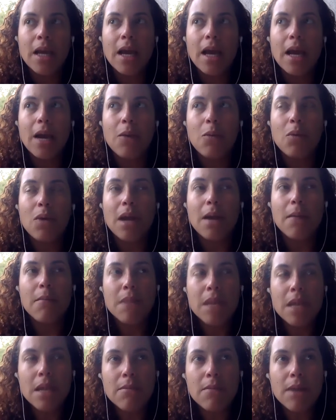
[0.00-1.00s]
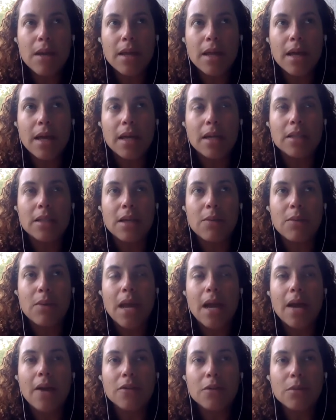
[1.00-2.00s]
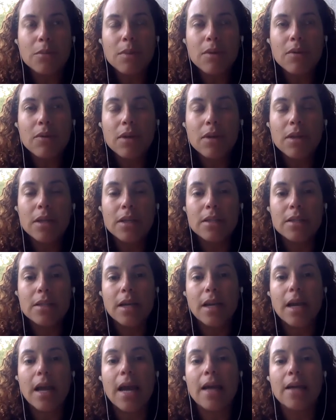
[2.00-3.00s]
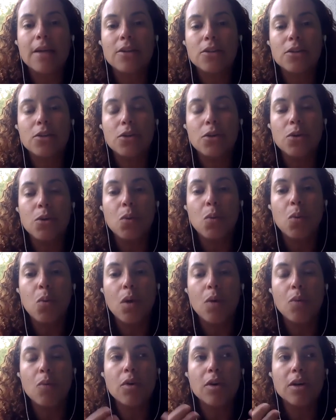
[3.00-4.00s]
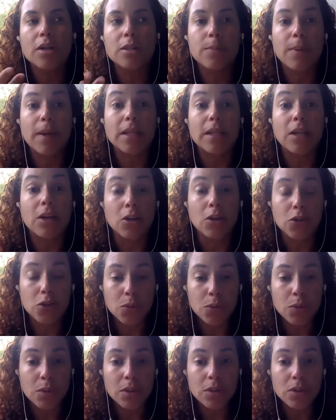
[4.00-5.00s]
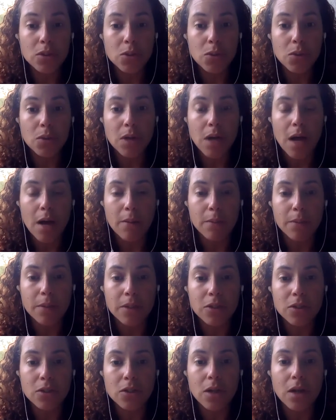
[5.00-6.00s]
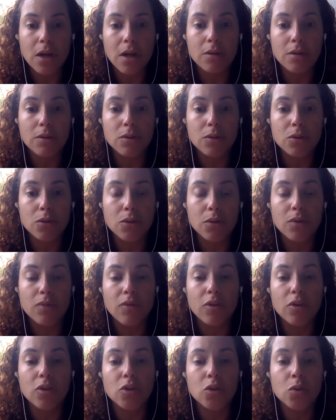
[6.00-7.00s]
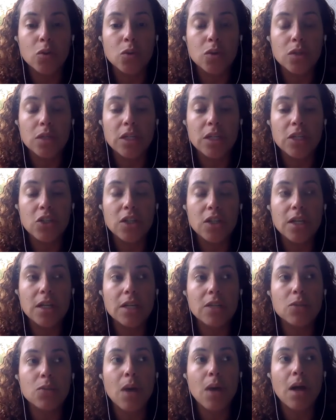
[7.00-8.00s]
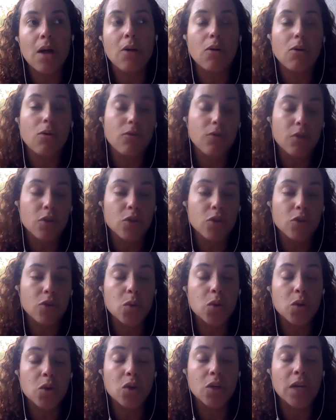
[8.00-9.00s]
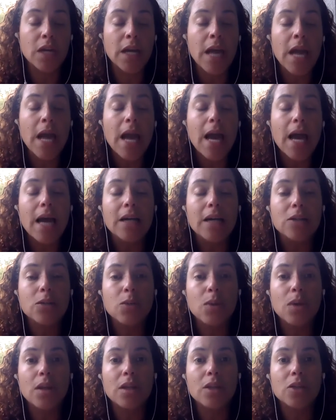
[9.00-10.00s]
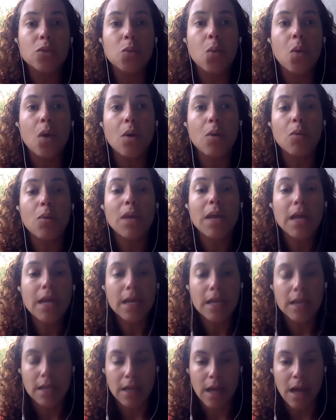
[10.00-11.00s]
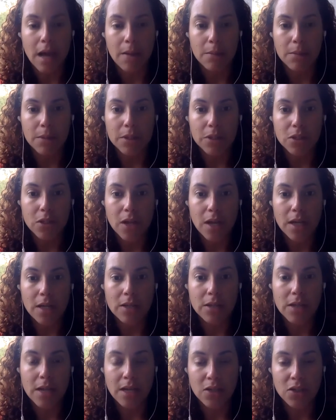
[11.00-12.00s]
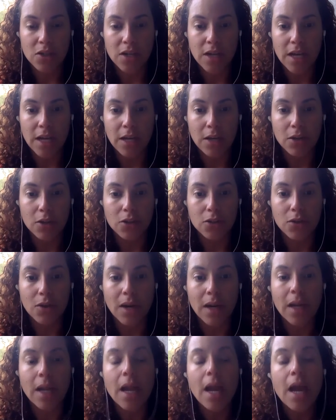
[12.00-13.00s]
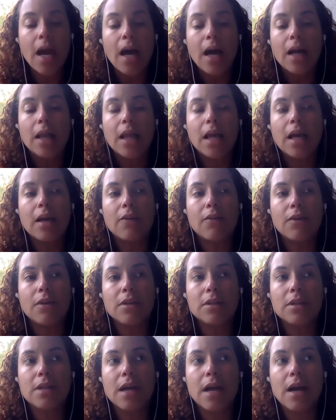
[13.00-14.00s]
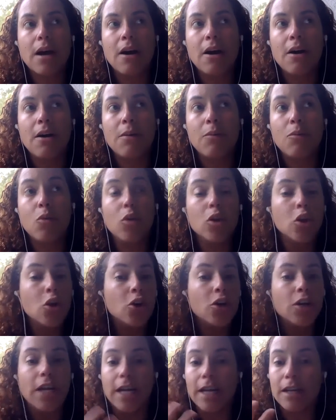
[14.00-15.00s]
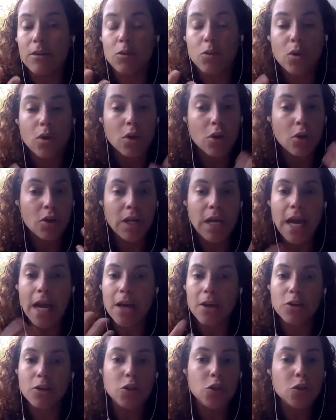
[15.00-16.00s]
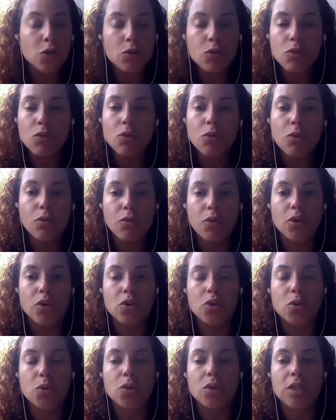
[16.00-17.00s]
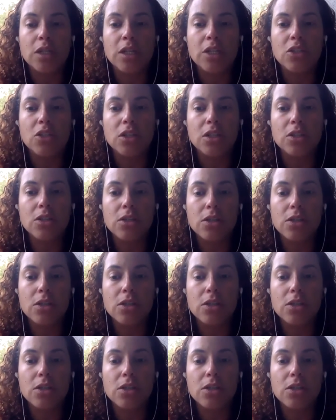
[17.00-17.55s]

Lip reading: And what I mean by that is that we have to be realistic as to what we're expecting our students to accomplish during virtual teaching as well, or virtual learning, as well as what we can accomplish as educators, right? A lot of us, we're learning how to do virtual teaching.